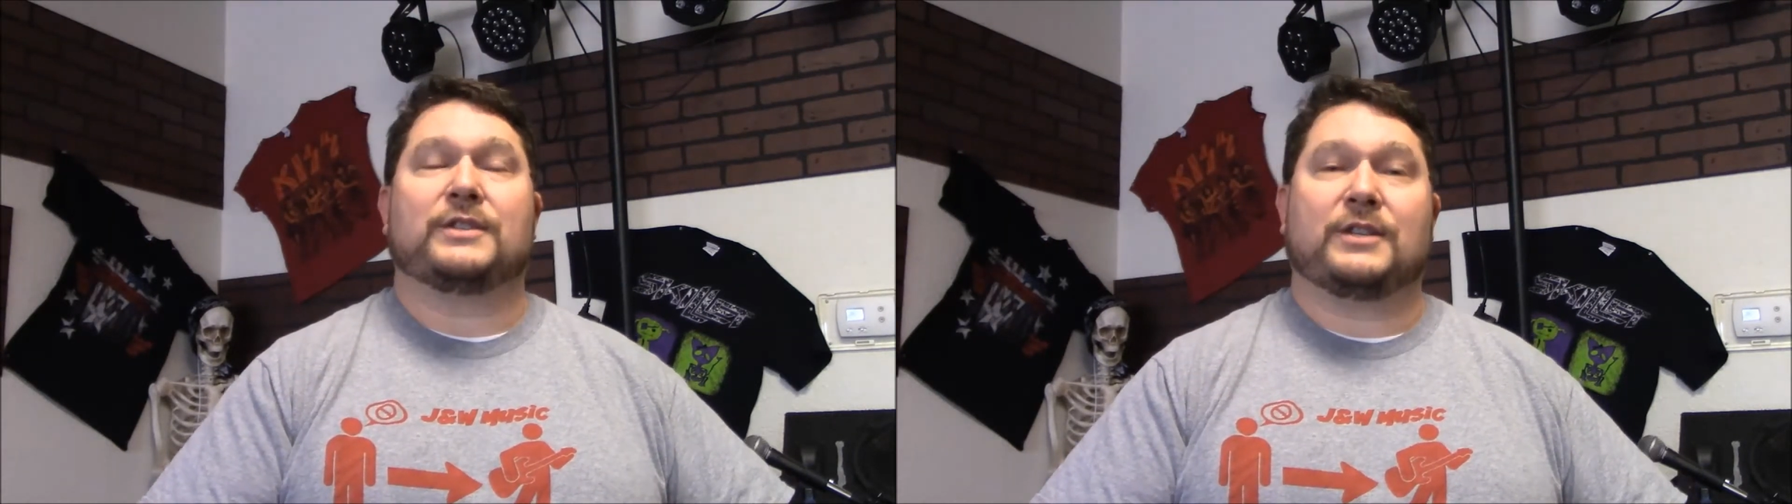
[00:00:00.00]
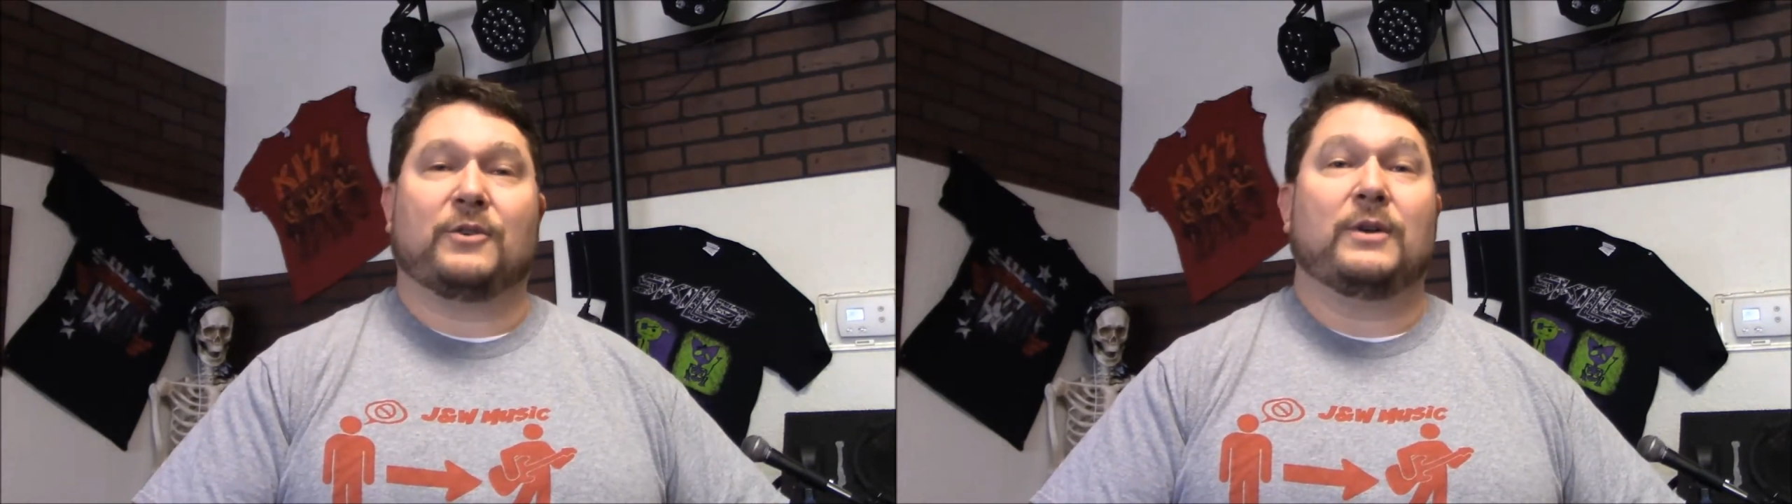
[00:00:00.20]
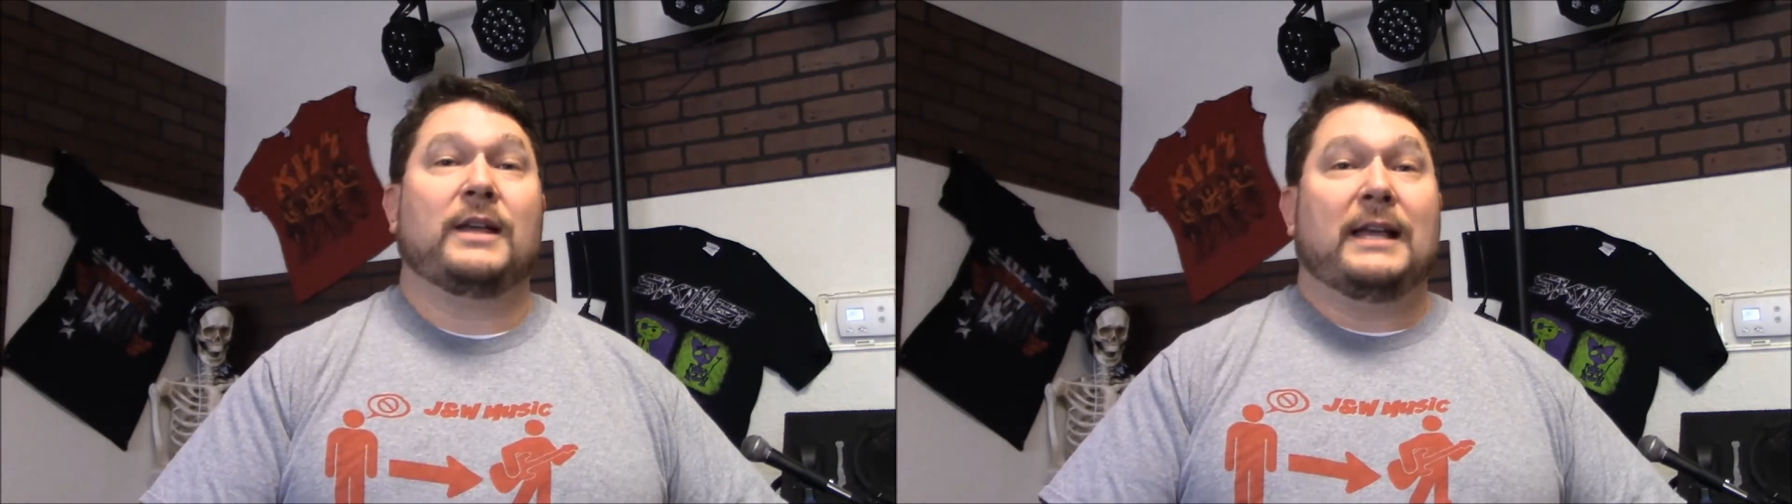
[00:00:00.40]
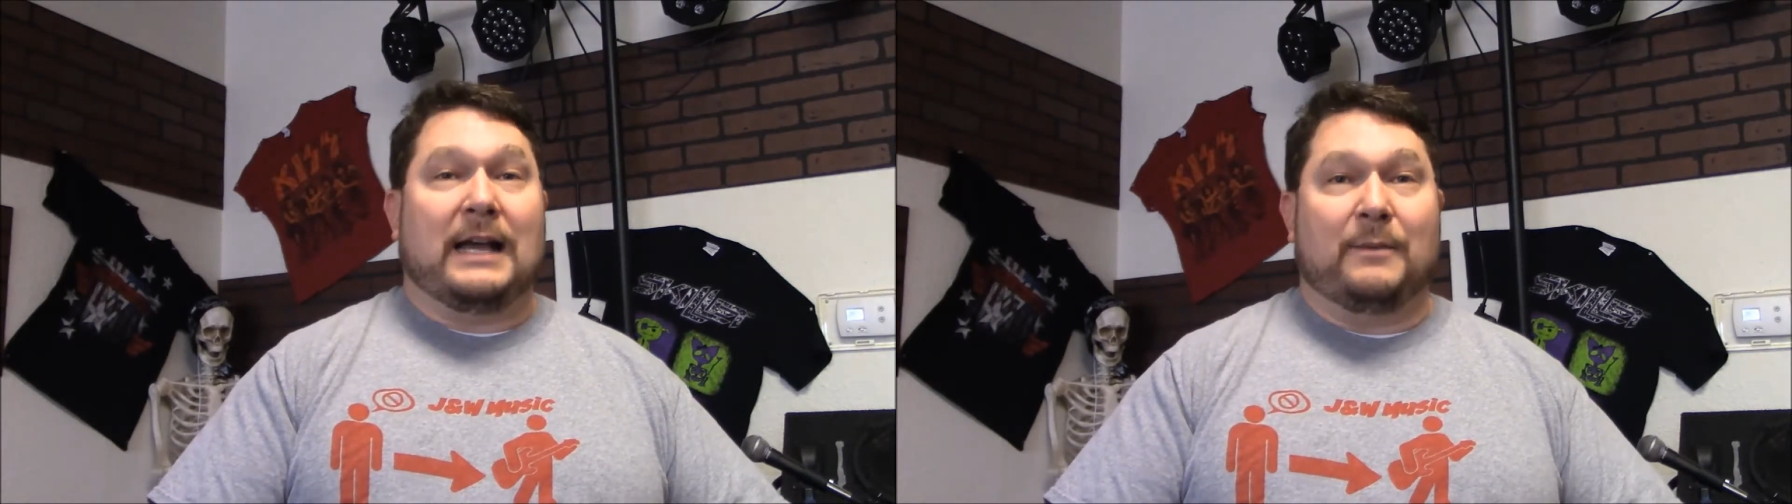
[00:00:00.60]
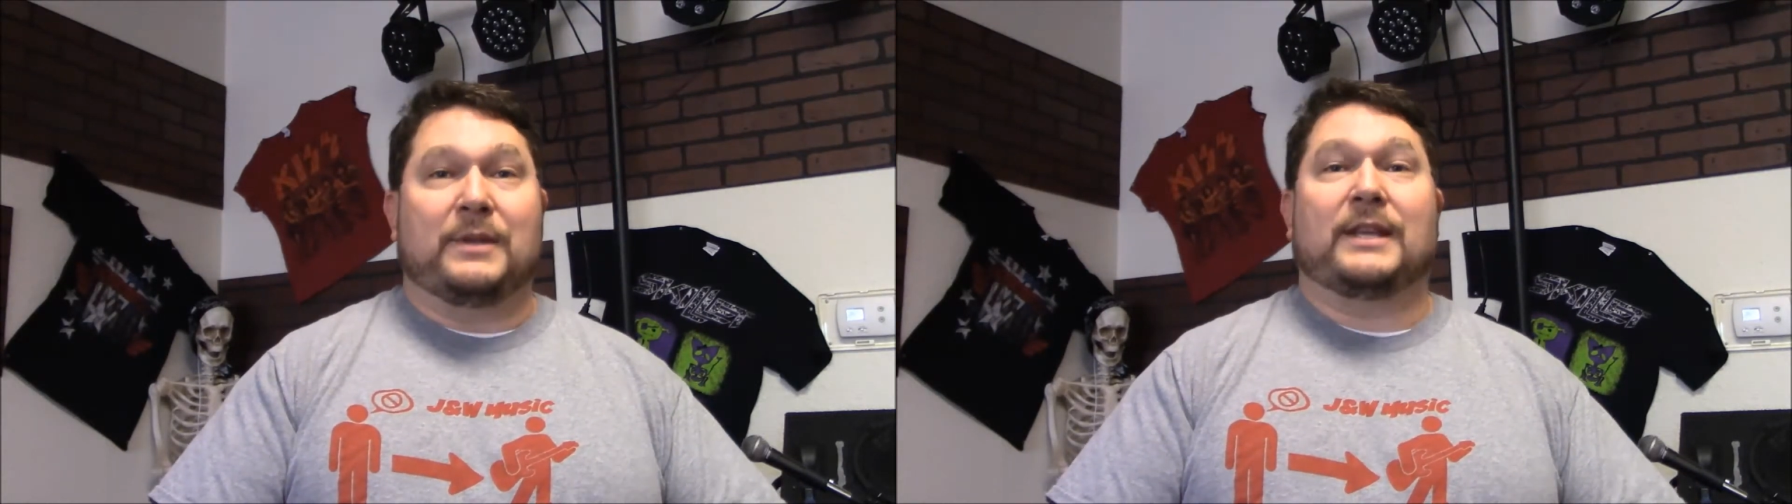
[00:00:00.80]
So,
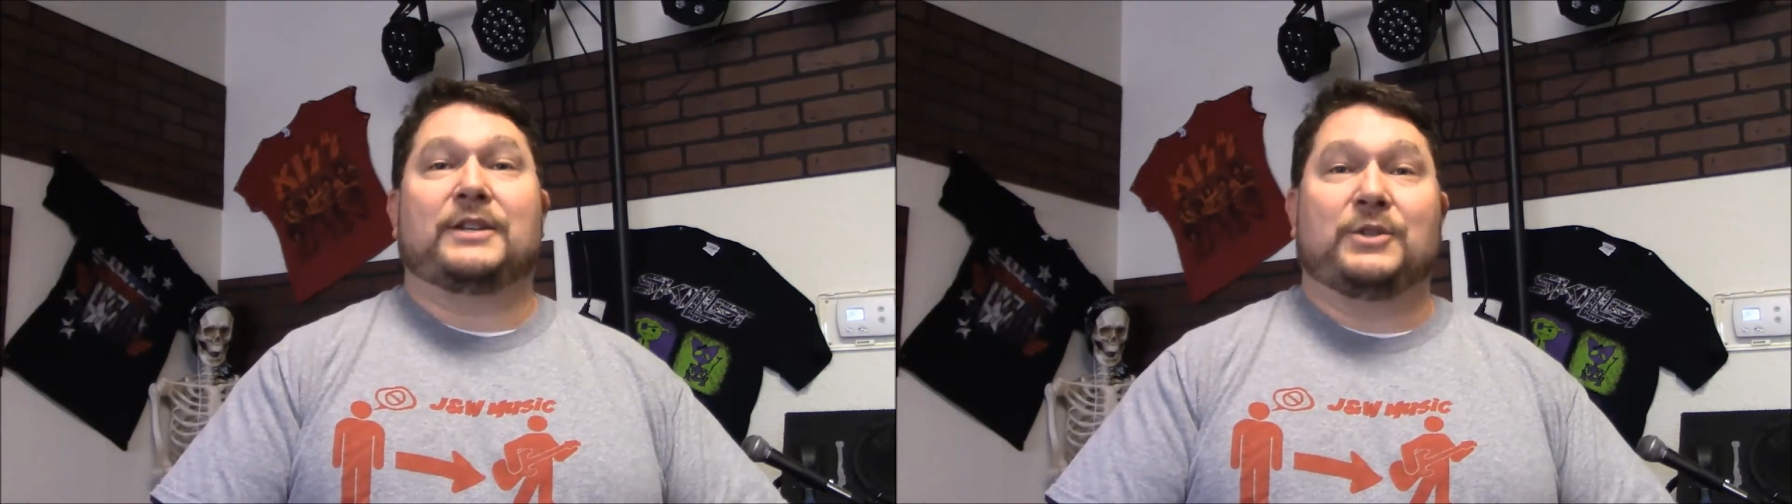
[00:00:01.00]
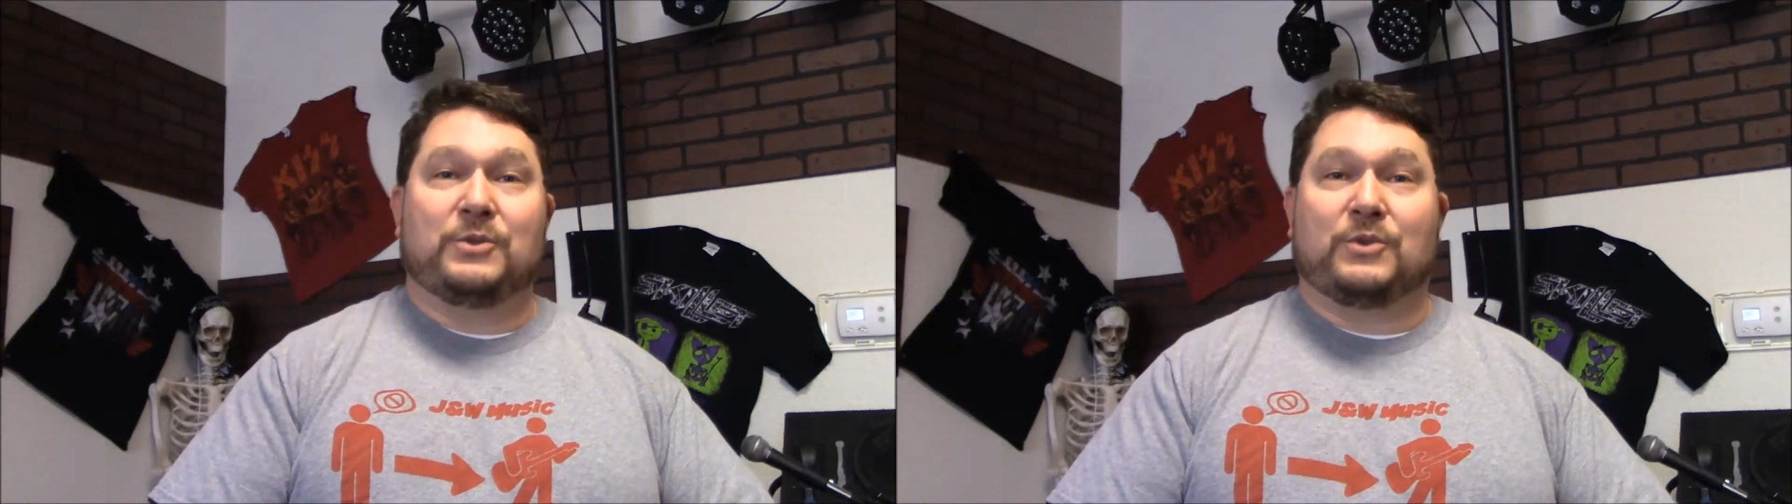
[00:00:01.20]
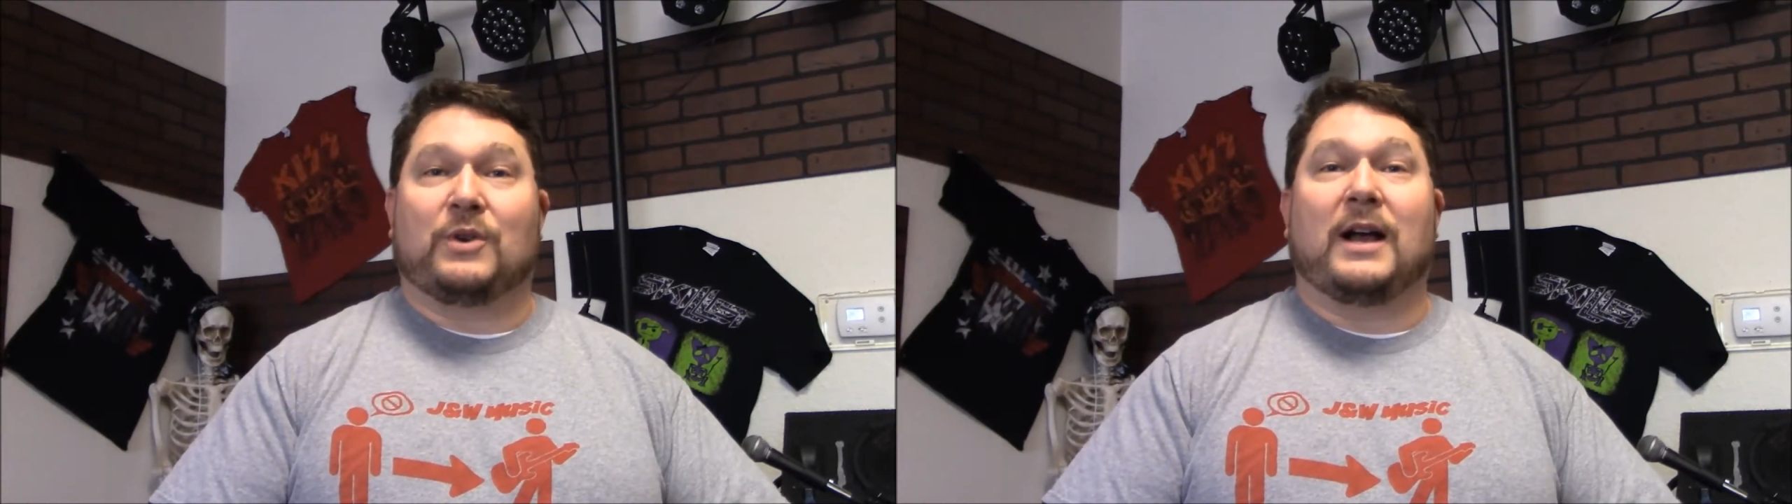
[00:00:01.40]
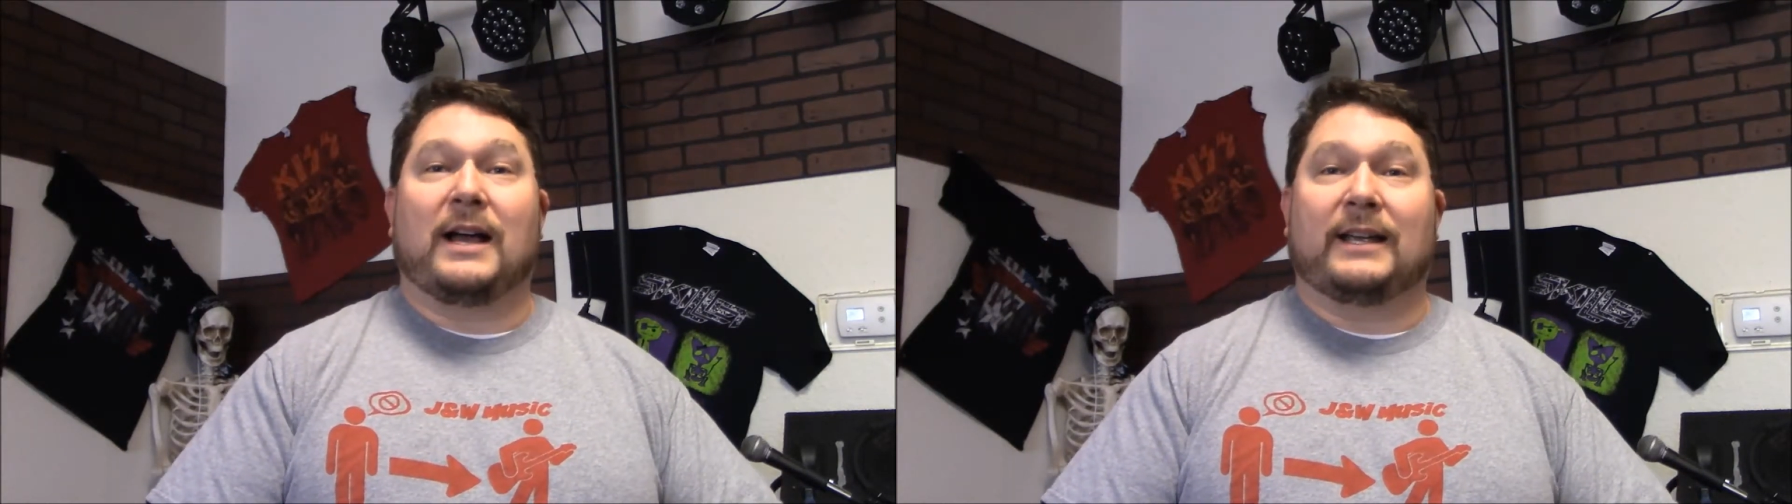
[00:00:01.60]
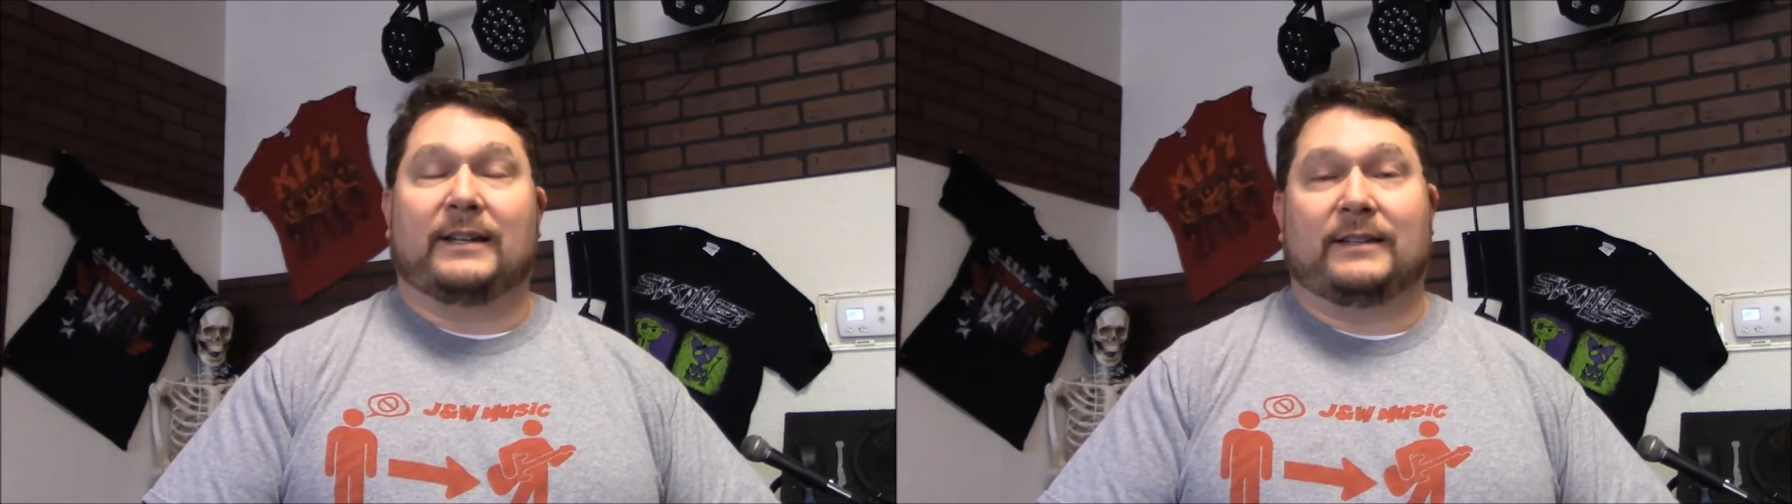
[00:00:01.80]
I mean, they do
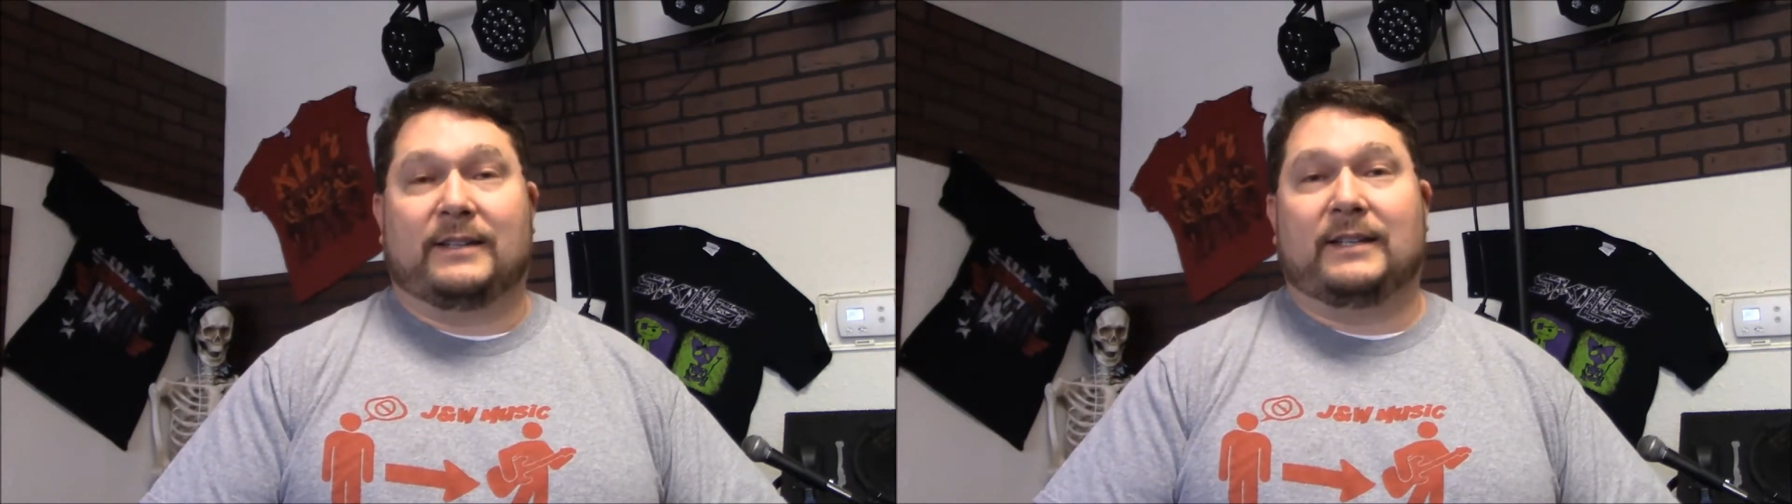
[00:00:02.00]
try and,